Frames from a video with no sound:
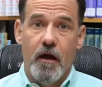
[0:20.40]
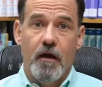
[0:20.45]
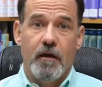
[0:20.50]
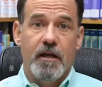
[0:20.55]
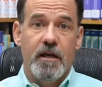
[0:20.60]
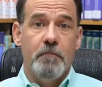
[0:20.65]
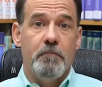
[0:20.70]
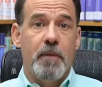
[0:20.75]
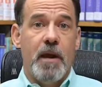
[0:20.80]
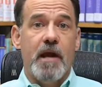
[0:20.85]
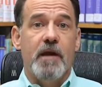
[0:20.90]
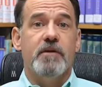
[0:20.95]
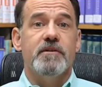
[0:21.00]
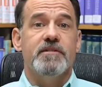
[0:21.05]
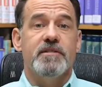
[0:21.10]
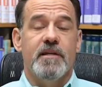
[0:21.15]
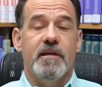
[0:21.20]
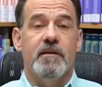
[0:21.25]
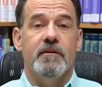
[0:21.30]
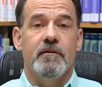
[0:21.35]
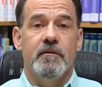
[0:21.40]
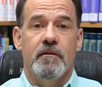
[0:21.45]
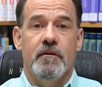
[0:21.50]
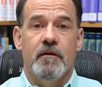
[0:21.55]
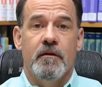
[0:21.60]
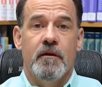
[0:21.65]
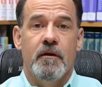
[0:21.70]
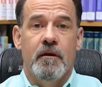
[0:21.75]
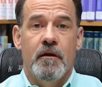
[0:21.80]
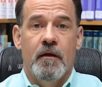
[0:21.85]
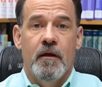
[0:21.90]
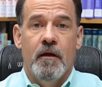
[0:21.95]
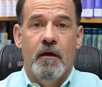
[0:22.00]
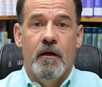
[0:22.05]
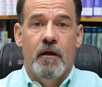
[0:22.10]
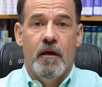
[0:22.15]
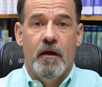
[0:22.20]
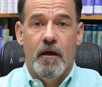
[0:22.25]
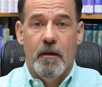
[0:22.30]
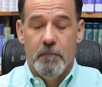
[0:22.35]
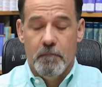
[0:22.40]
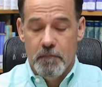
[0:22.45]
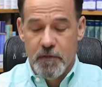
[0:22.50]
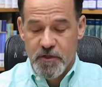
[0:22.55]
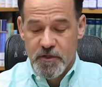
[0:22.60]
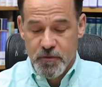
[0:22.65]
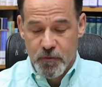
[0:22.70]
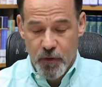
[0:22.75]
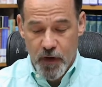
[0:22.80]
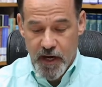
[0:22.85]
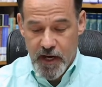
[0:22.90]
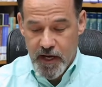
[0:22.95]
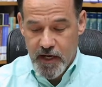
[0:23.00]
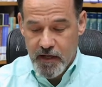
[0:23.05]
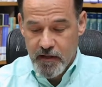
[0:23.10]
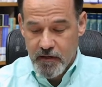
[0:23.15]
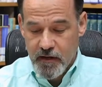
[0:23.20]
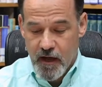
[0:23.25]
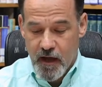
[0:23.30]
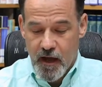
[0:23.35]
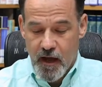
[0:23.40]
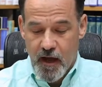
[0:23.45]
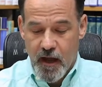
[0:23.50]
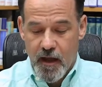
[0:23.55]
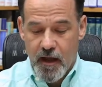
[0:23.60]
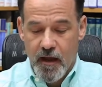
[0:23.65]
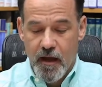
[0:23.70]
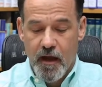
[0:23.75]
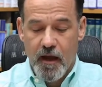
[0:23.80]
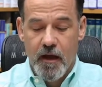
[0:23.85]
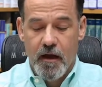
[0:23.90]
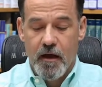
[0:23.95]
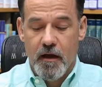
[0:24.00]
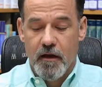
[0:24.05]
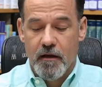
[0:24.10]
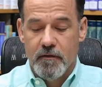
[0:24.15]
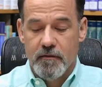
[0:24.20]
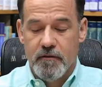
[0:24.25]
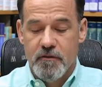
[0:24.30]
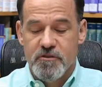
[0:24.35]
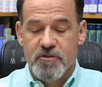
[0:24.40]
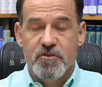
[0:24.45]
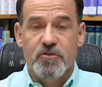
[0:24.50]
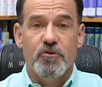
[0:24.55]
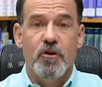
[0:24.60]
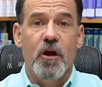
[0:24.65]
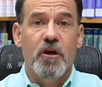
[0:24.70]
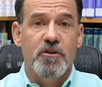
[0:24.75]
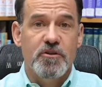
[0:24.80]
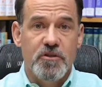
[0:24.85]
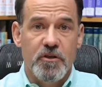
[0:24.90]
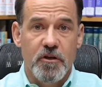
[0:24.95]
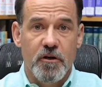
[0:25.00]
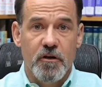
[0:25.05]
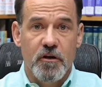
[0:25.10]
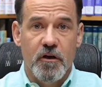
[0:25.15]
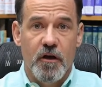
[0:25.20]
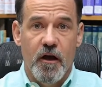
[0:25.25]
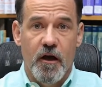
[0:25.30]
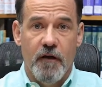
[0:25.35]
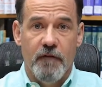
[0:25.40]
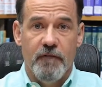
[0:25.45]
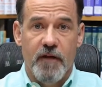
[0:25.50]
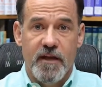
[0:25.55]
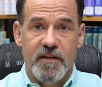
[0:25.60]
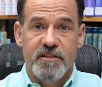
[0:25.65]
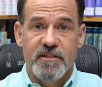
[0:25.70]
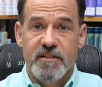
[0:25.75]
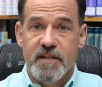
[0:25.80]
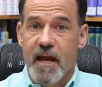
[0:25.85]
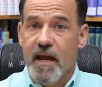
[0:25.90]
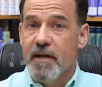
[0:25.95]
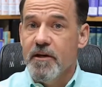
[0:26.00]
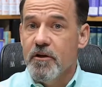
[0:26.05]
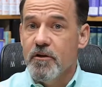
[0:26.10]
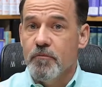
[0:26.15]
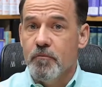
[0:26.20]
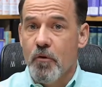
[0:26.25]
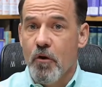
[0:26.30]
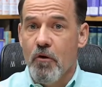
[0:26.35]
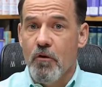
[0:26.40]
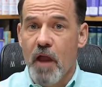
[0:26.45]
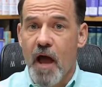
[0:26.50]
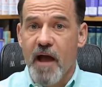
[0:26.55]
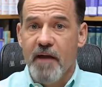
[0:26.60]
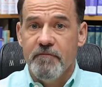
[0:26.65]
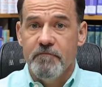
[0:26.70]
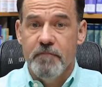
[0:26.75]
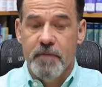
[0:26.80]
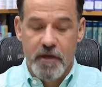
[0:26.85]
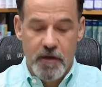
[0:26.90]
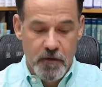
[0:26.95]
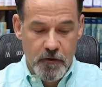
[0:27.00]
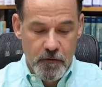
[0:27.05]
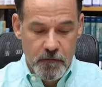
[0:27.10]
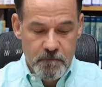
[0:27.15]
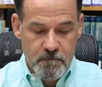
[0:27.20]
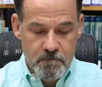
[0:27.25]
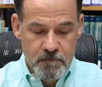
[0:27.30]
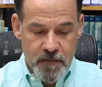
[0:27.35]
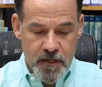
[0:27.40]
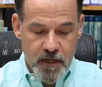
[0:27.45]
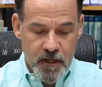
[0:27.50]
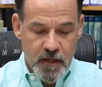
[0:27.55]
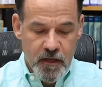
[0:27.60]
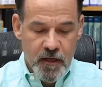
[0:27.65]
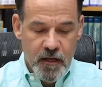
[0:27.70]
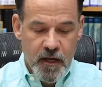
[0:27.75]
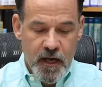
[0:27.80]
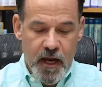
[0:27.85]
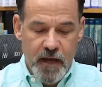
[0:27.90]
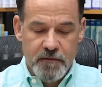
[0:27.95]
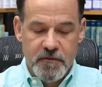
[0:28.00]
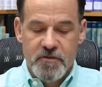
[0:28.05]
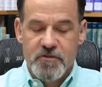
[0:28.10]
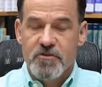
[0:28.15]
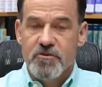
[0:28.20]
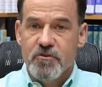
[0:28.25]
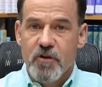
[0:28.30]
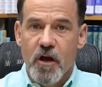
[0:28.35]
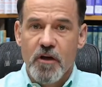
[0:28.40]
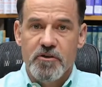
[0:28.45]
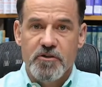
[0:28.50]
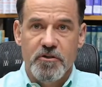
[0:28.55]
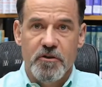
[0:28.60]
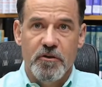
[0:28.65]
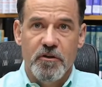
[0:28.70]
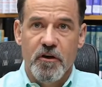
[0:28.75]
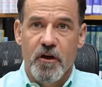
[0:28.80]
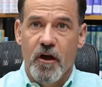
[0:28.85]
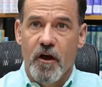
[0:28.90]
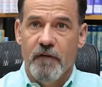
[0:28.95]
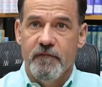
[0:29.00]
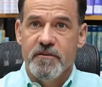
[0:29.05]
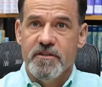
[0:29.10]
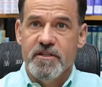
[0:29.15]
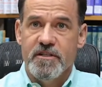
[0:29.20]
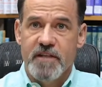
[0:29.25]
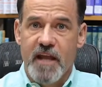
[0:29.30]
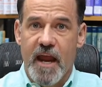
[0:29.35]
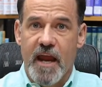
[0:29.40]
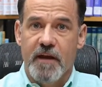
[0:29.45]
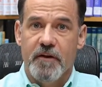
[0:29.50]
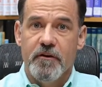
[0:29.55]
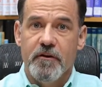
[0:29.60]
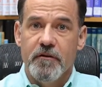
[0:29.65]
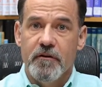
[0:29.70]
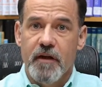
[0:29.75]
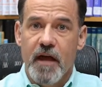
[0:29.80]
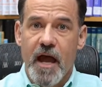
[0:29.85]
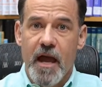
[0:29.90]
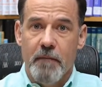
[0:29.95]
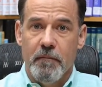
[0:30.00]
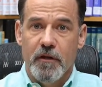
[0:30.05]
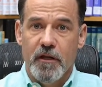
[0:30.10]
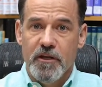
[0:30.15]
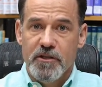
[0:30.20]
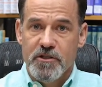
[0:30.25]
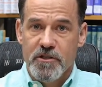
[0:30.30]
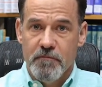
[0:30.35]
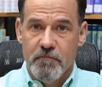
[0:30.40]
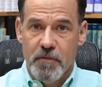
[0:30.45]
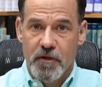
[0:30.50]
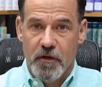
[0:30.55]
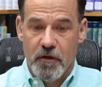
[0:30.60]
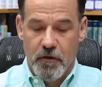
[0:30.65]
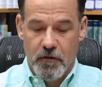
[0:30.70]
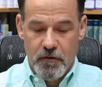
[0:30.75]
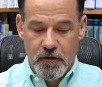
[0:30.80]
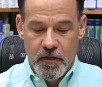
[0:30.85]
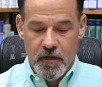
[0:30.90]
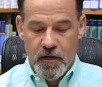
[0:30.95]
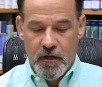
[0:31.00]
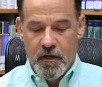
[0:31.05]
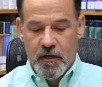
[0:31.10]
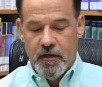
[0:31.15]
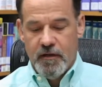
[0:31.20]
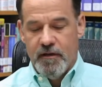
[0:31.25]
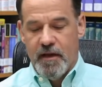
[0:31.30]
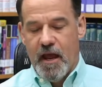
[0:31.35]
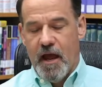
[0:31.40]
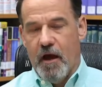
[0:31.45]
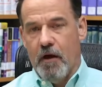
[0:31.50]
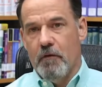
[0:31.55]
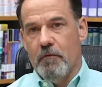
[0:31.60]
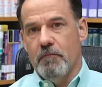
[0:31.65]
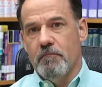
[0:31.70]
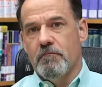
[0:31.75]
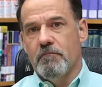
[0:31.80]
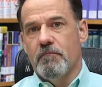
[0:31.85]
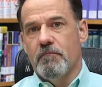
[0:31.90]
comparison between the structure of a standard pro-life bill and the structure of a standard abolition bill. Now,